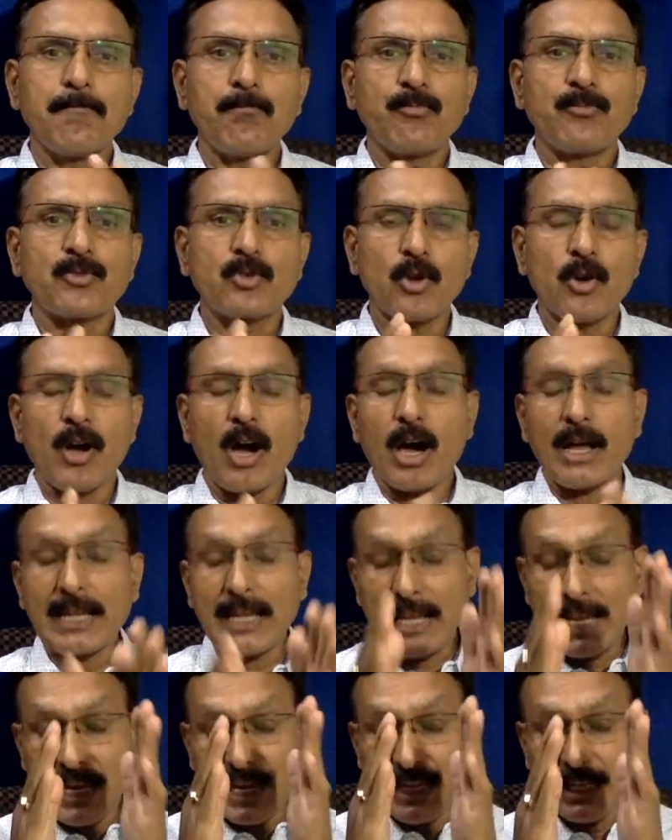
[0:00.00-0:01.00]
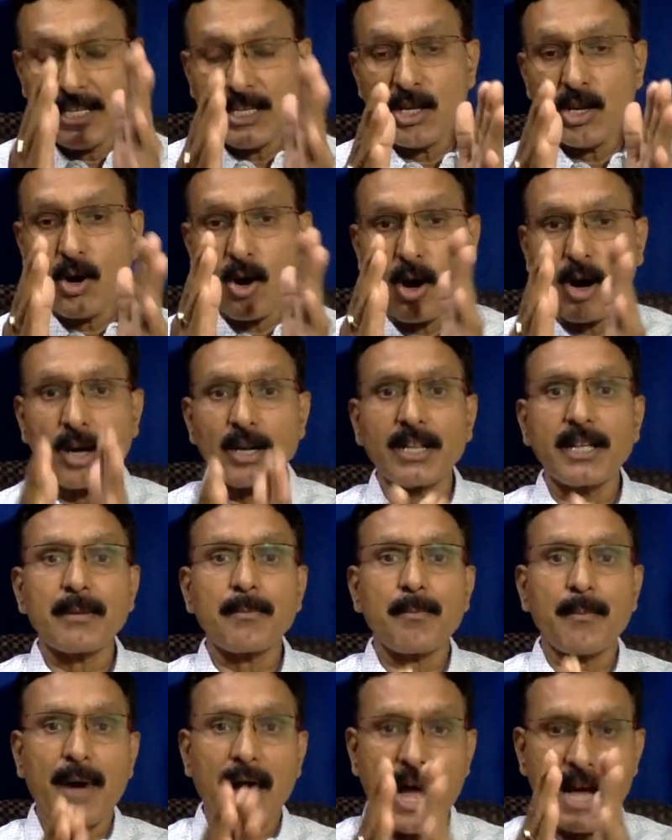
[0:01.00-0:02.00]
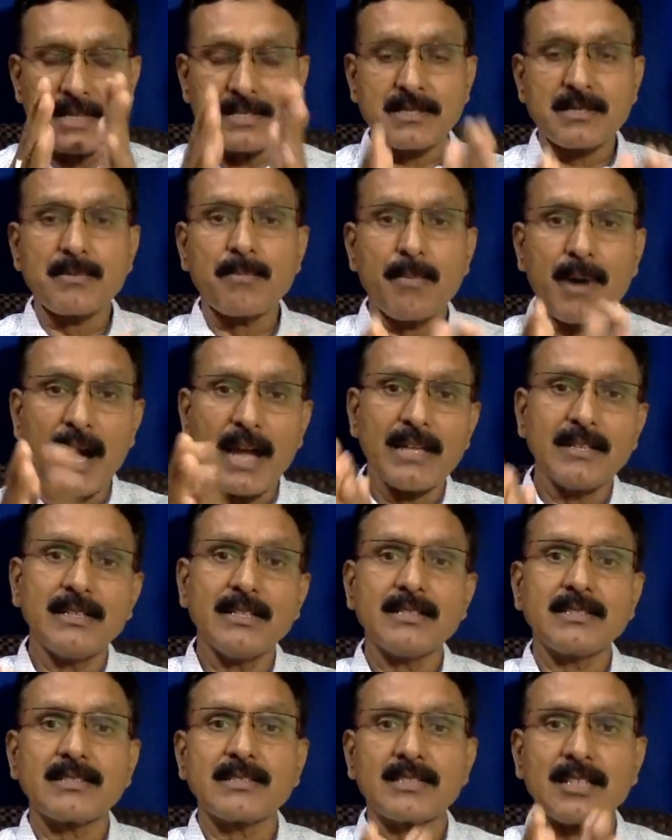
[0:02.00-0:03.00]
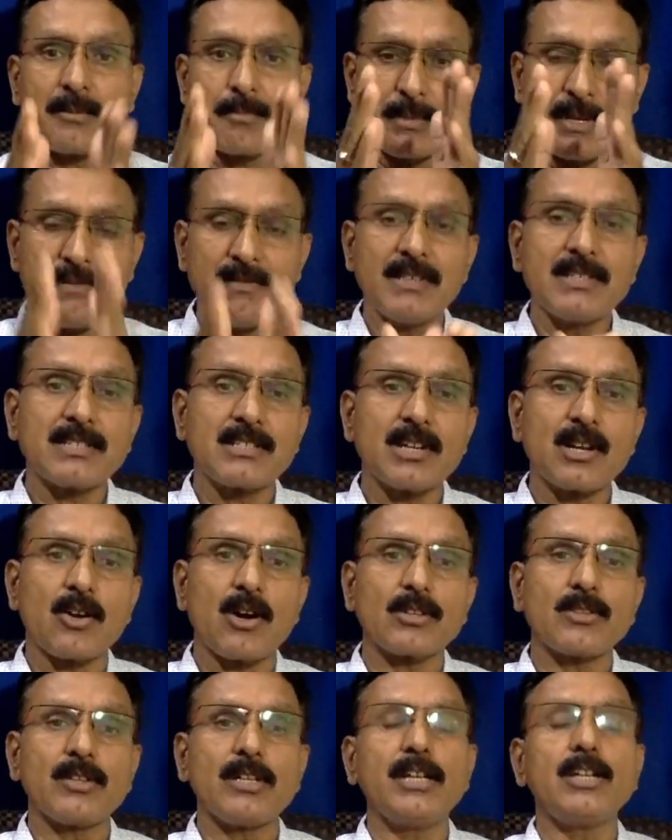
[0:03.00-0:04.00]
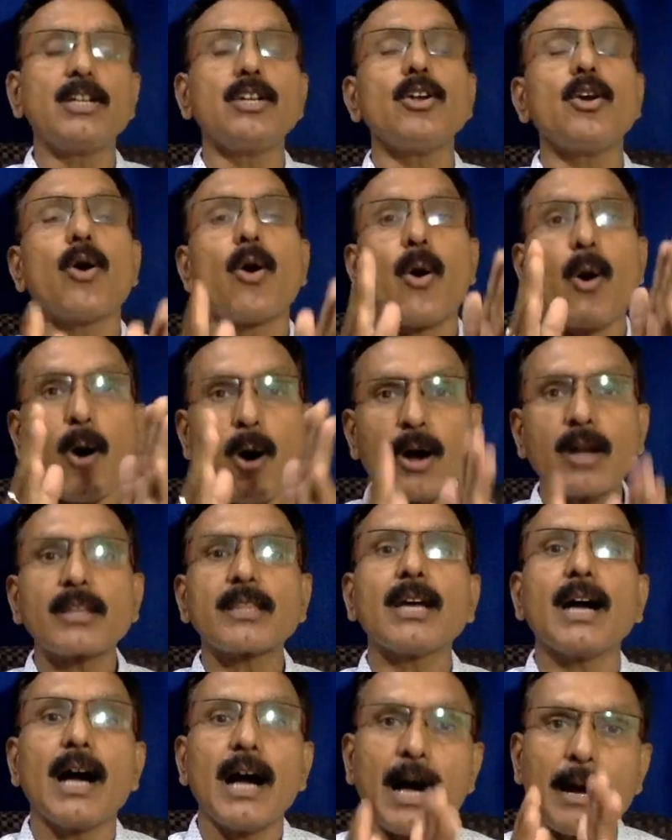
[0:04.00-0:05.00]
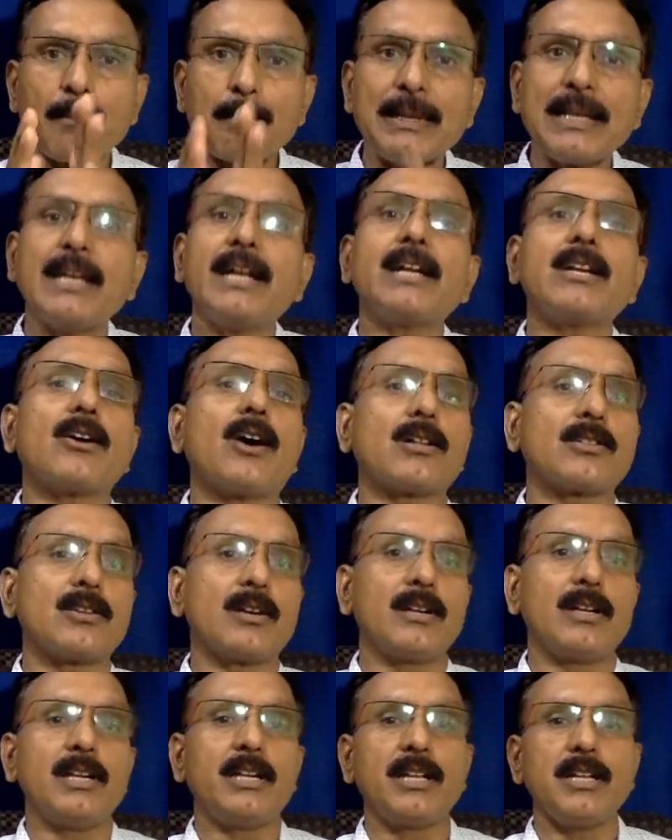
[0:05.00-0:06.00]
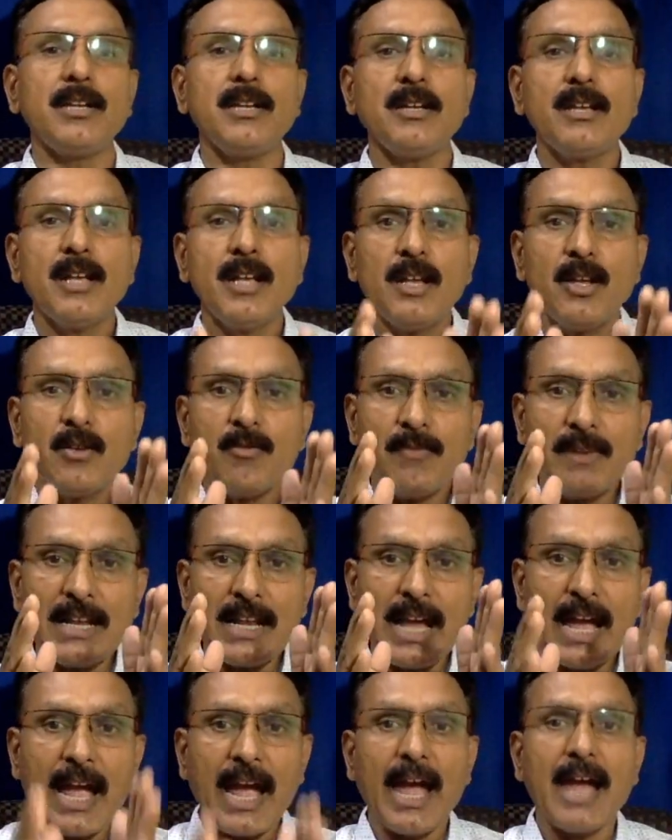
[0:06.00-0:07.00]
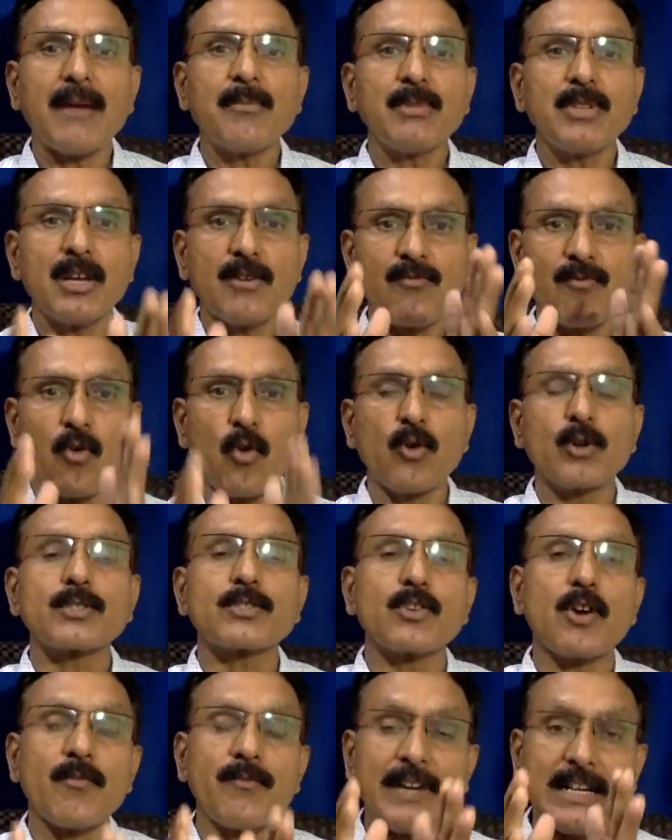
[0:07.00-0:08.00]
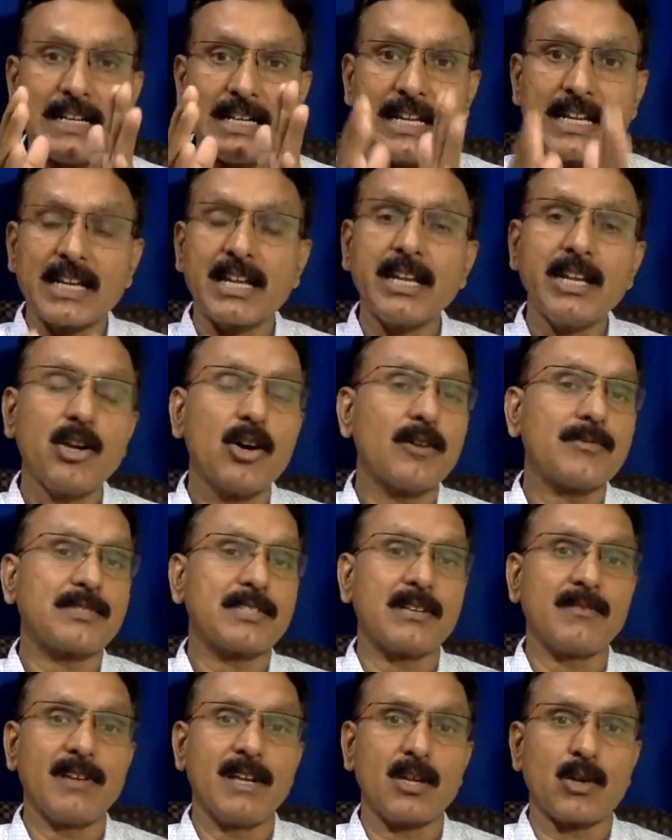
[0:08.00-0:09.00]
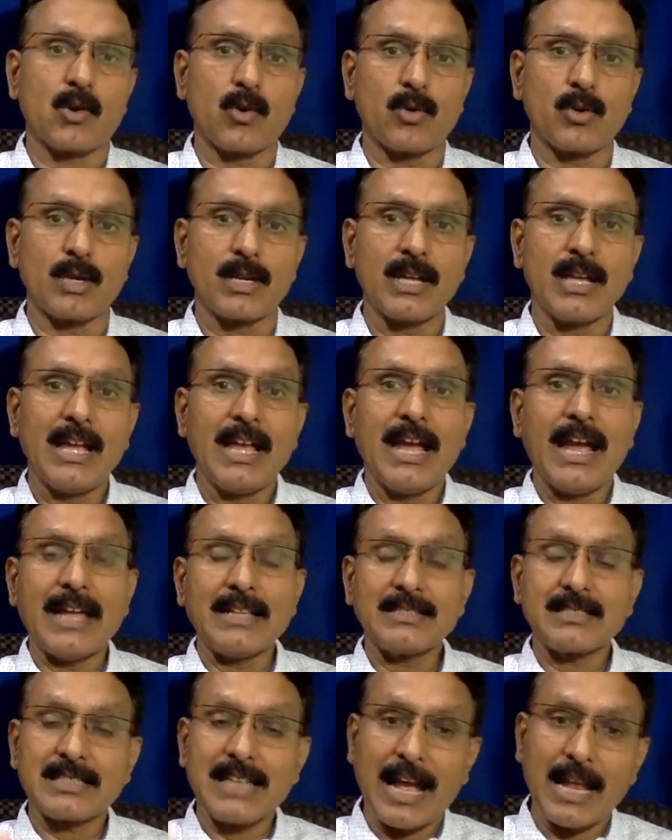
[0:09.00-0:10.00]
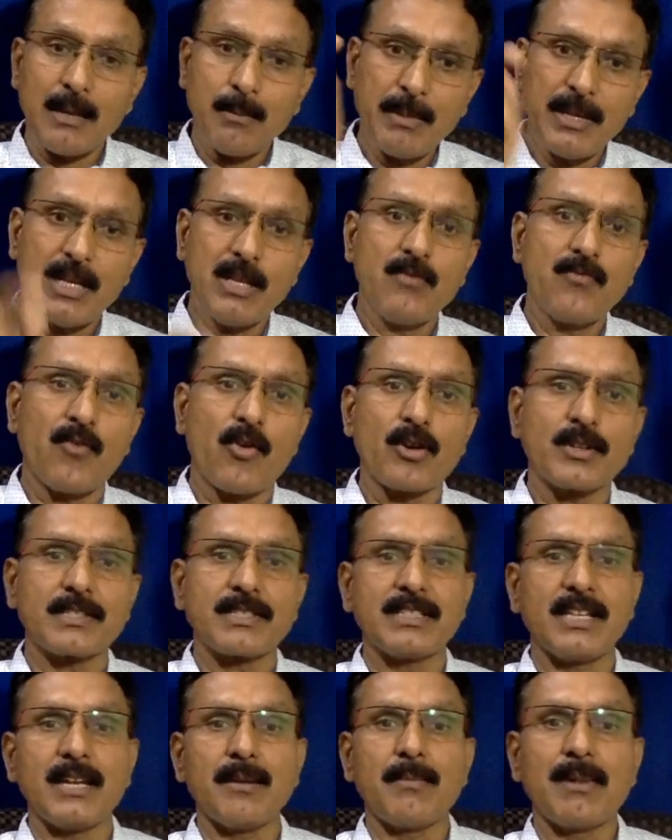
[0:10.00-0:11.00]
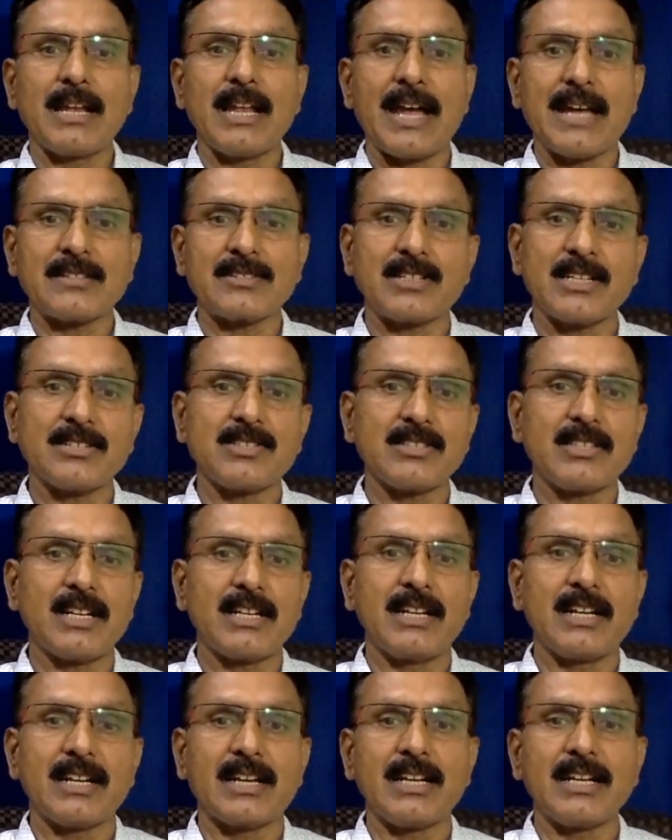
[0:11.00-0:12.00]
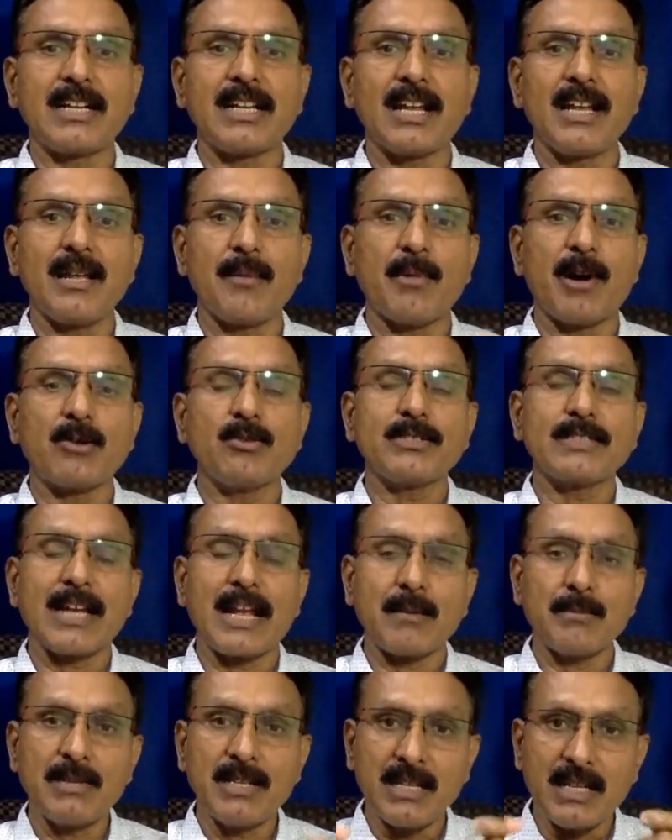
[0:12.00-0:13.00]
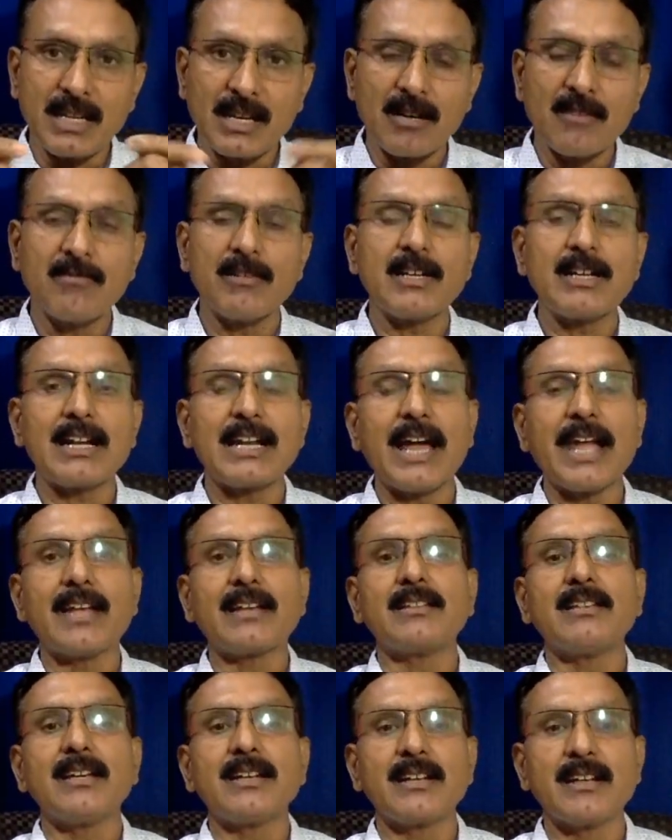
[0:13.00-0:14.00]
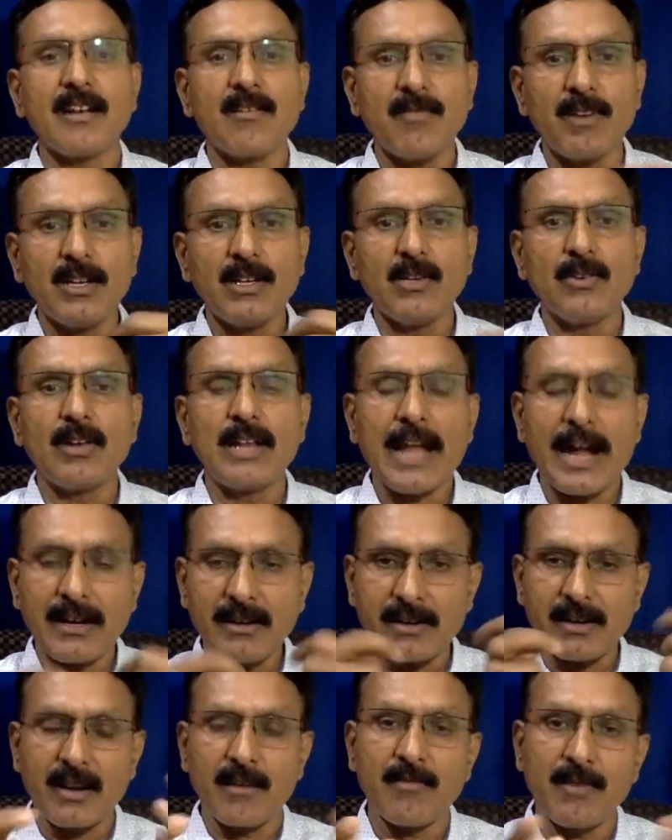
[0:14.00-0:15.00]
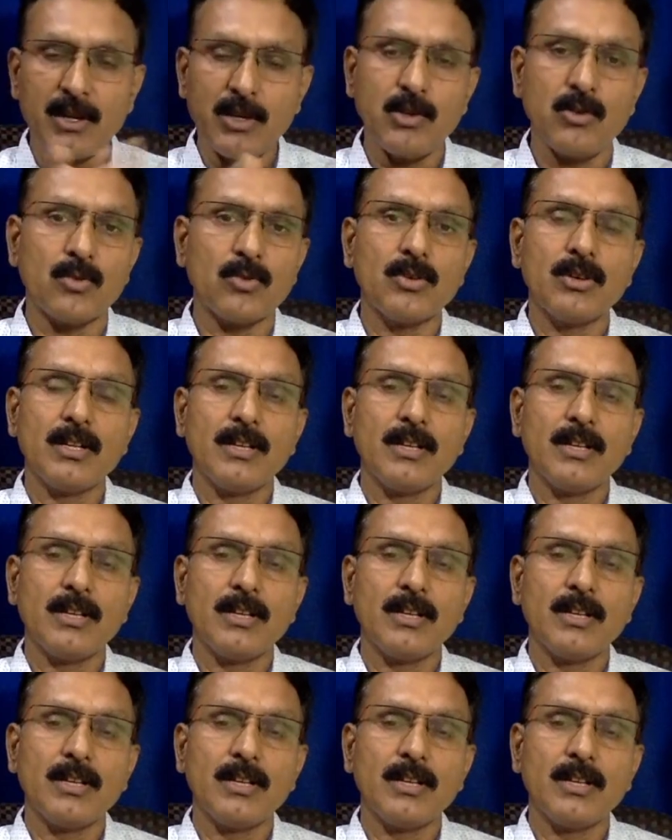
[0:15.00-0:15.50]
So, any order passed by this subdivisional authority or the appellate authority will have the force of a decree of civil code and shall be enforceable. As such, the decretal amount shall be recovered like the land revenue.